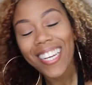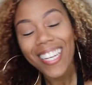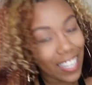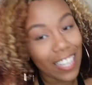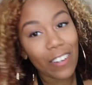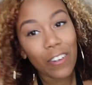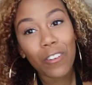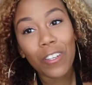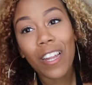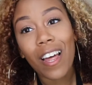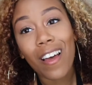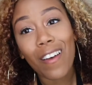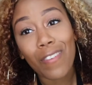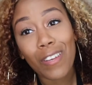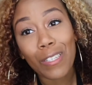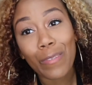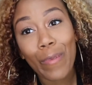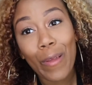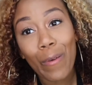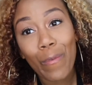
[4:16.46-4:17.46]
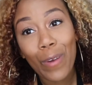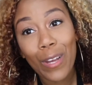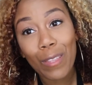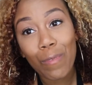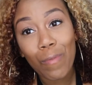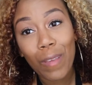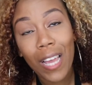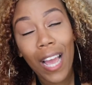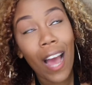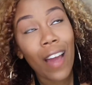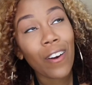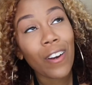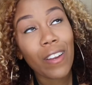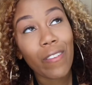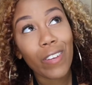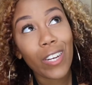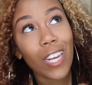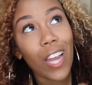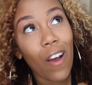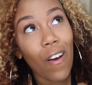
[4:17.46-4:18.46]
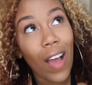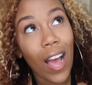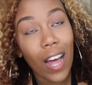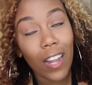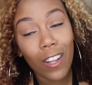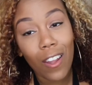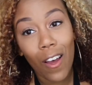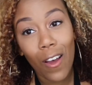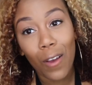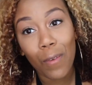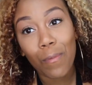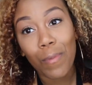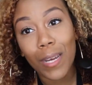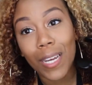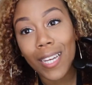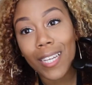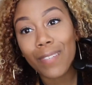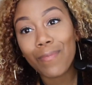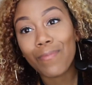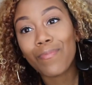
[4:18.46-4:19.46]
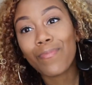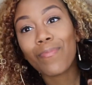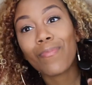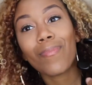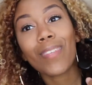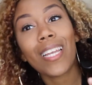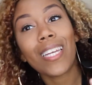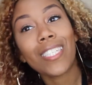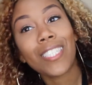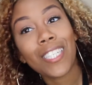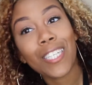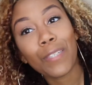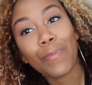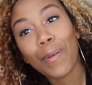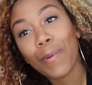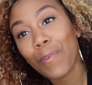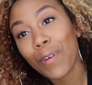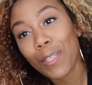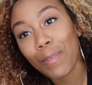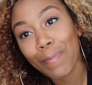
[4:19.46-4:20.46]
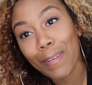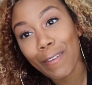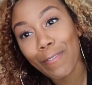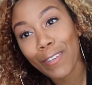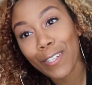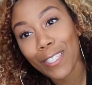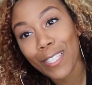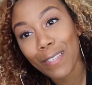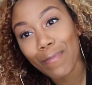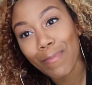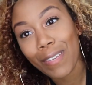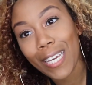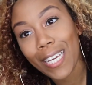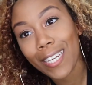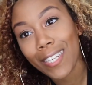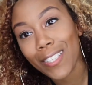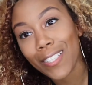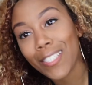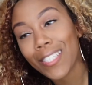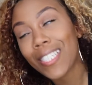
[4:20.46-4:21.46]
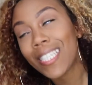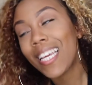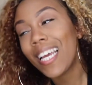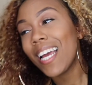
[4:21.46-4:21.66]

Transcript: Little Love has been with me, I don't even know how long, but she's been with me for some years.